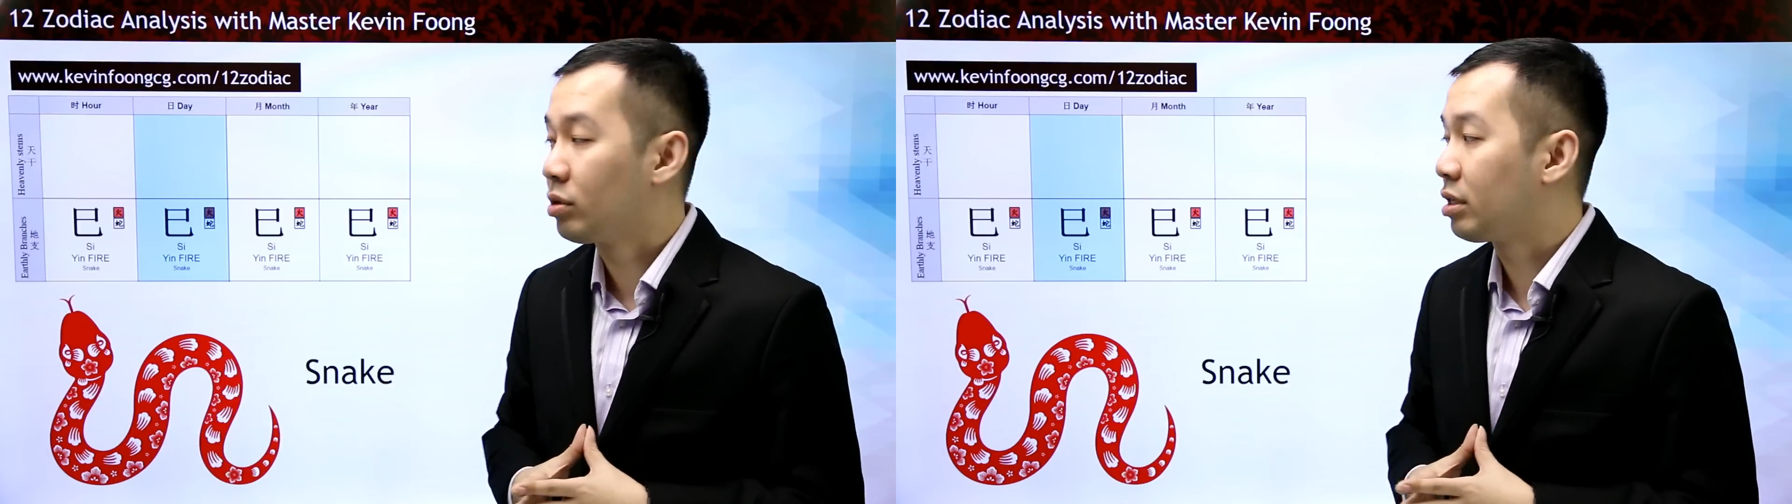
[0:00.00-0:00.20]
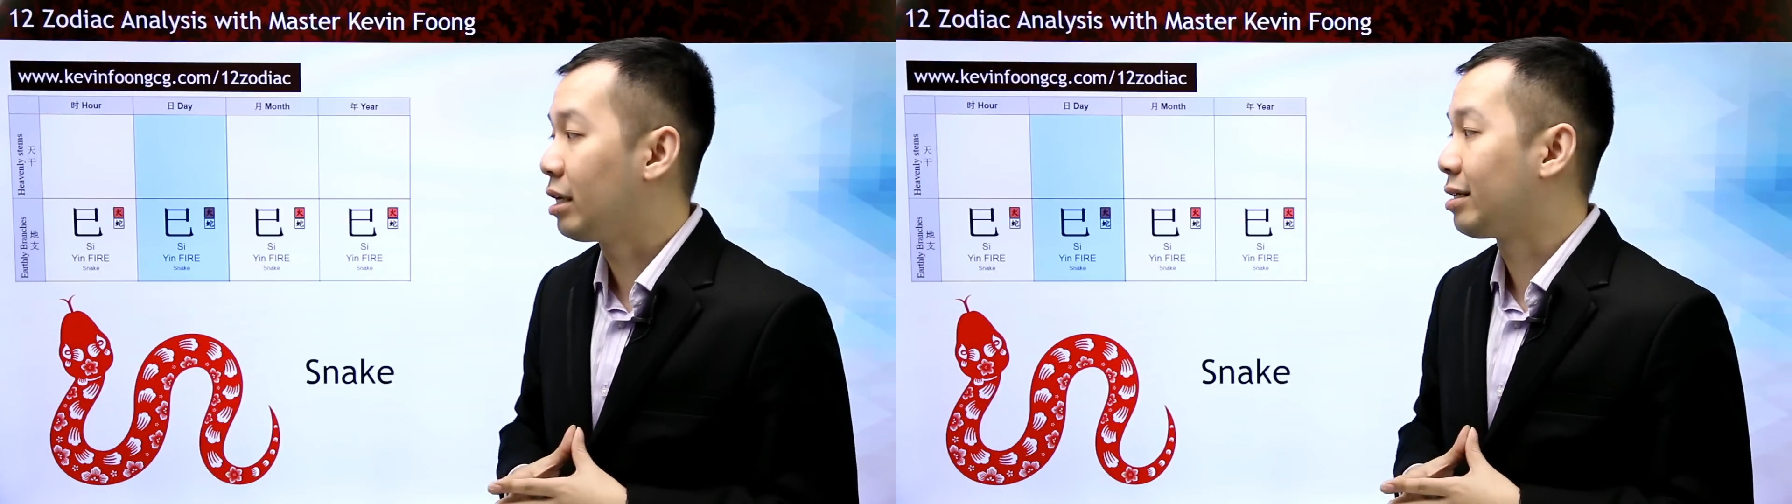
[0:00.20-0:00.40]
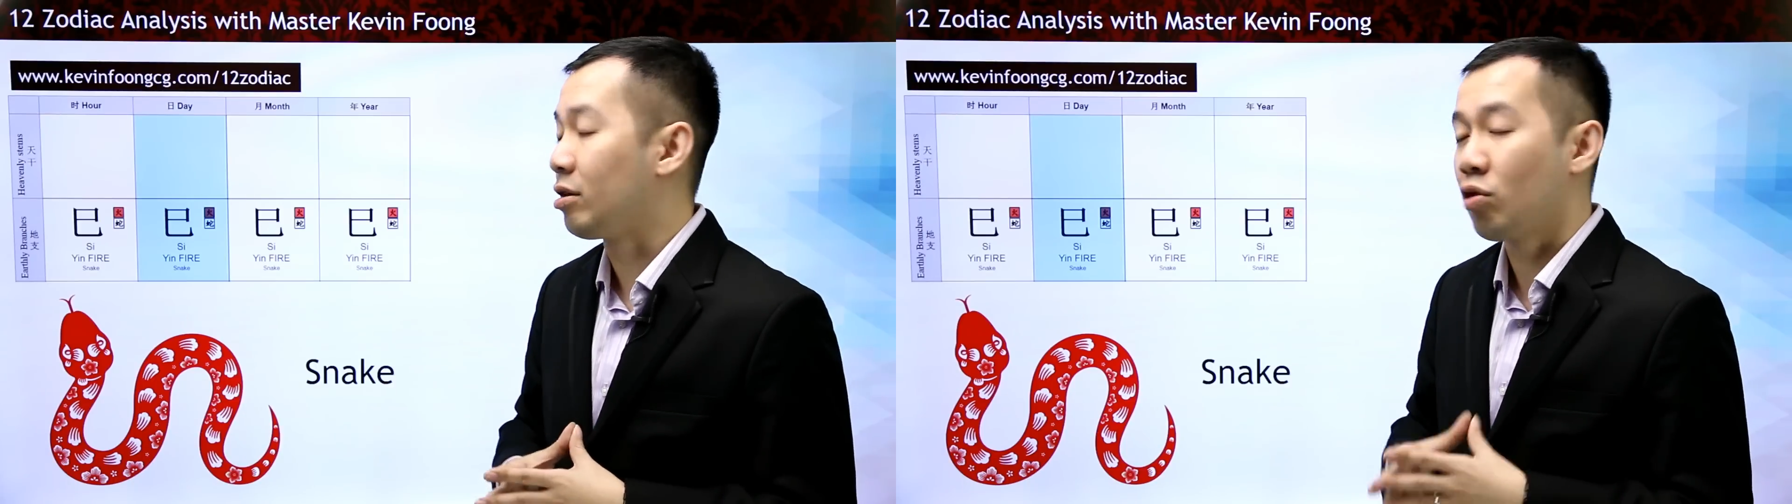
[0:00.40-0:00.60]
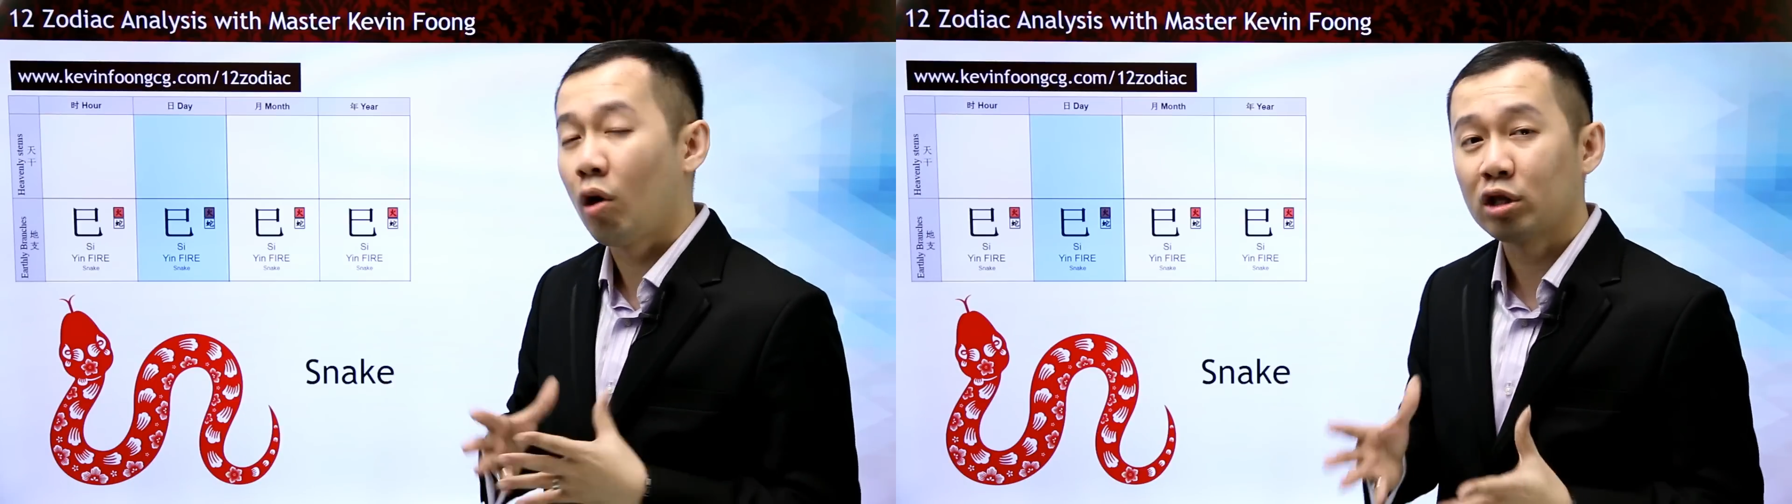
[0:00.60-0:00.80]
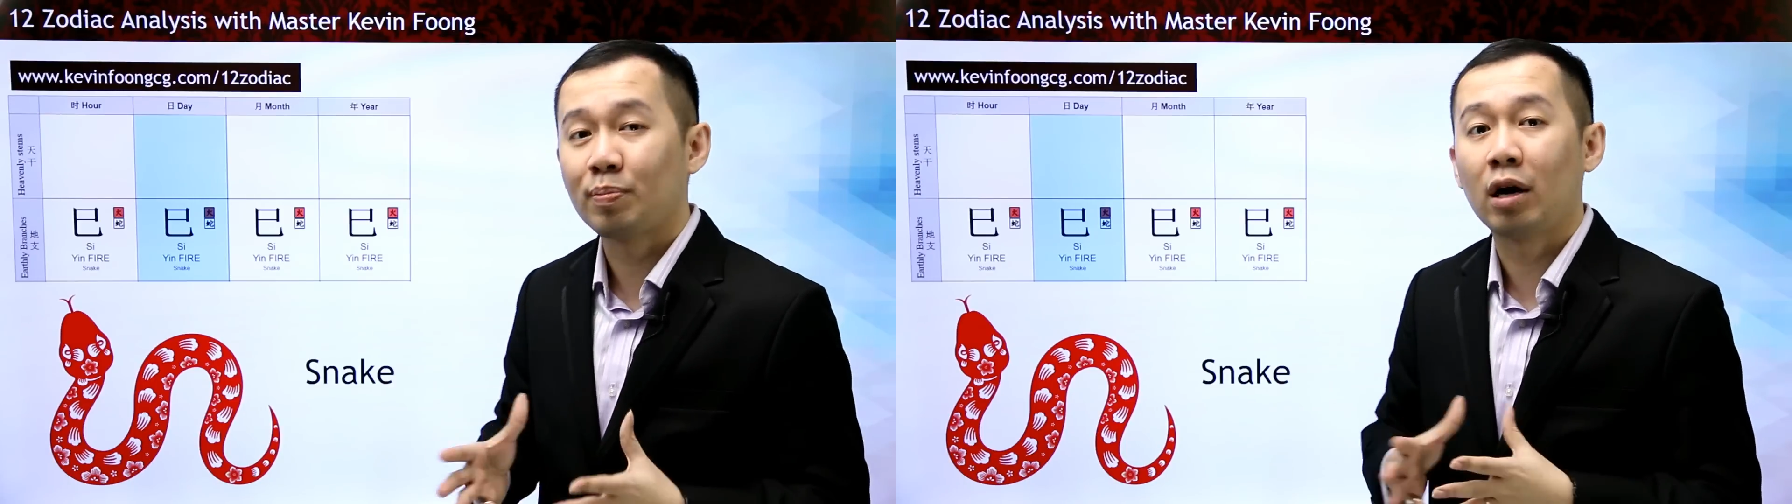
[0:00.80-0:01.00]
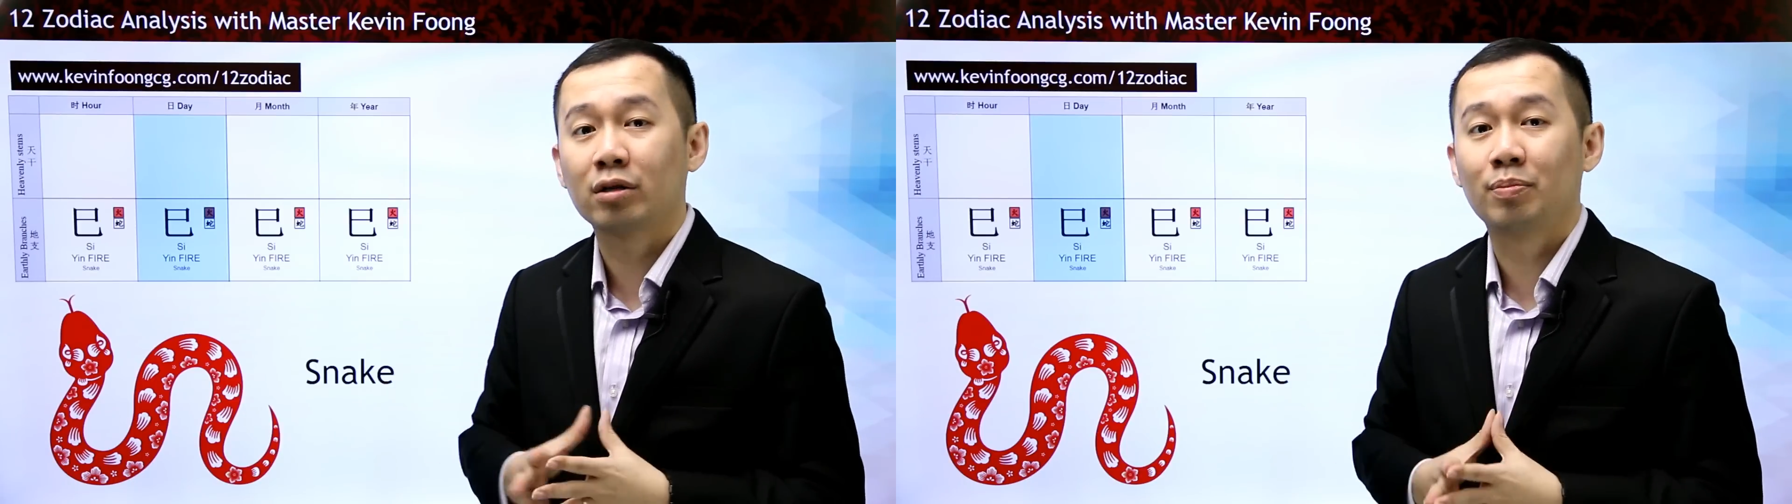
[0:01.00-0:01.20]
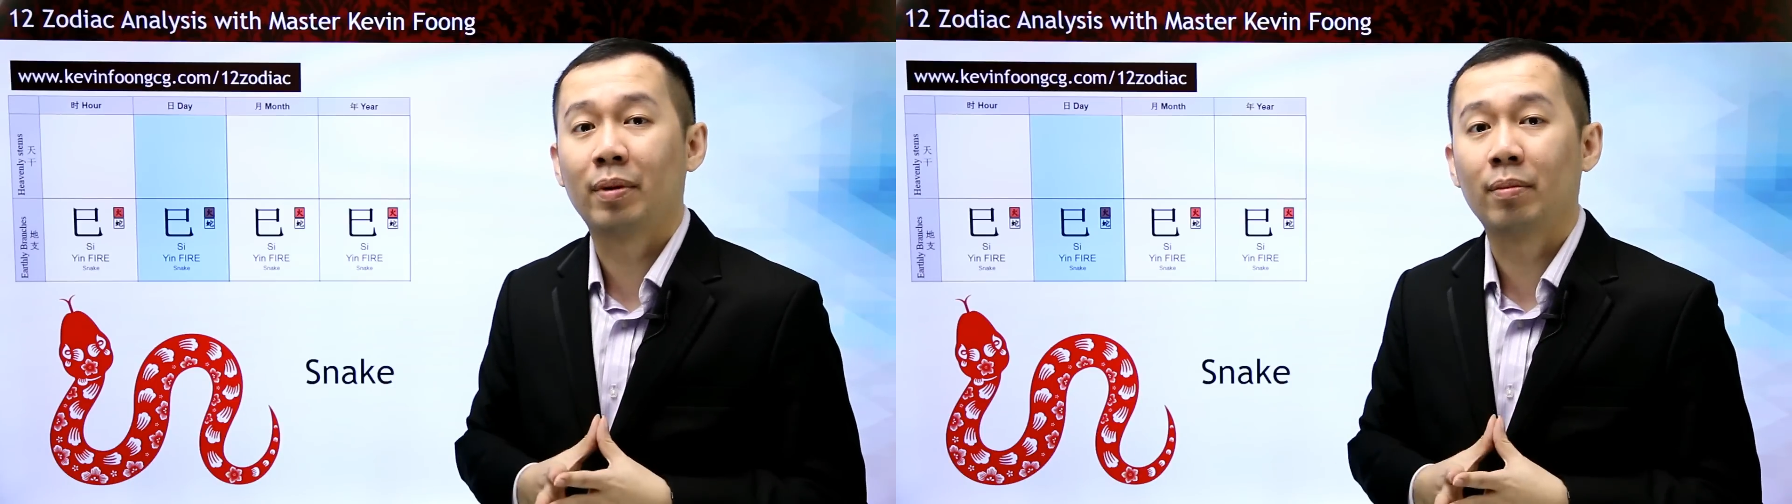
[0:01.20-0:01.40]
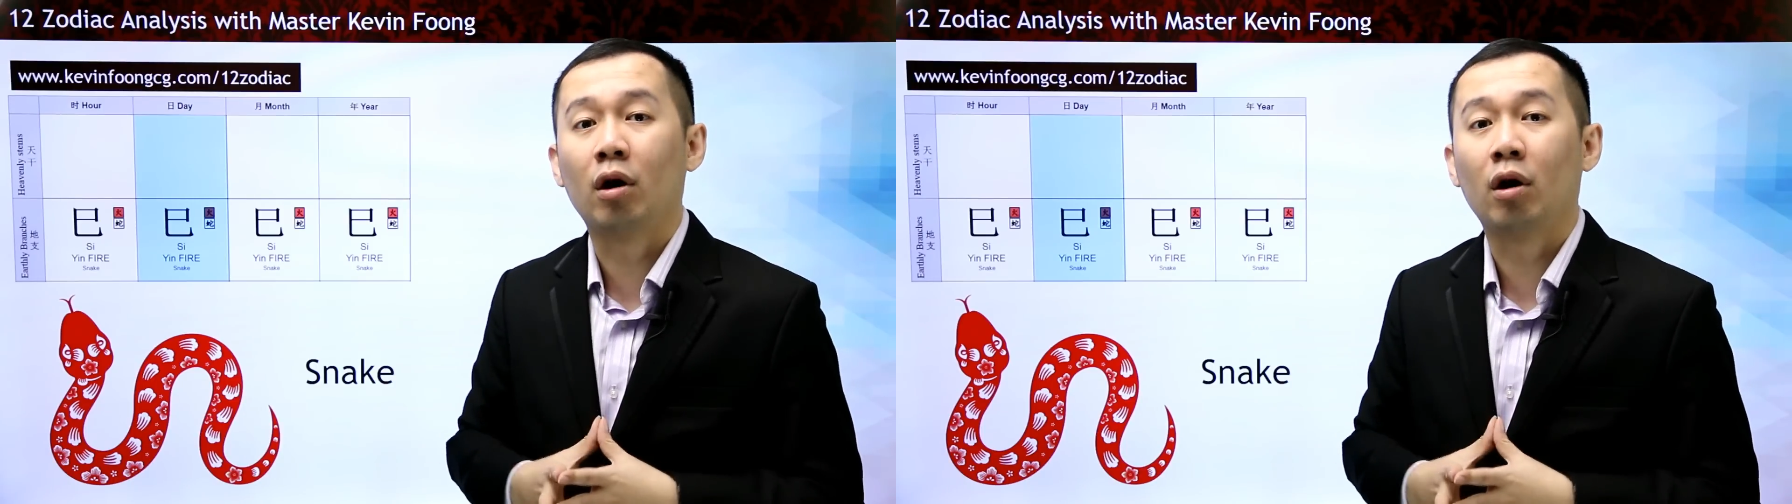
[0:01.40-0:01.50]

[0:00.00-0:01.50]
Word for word: to say that your spouse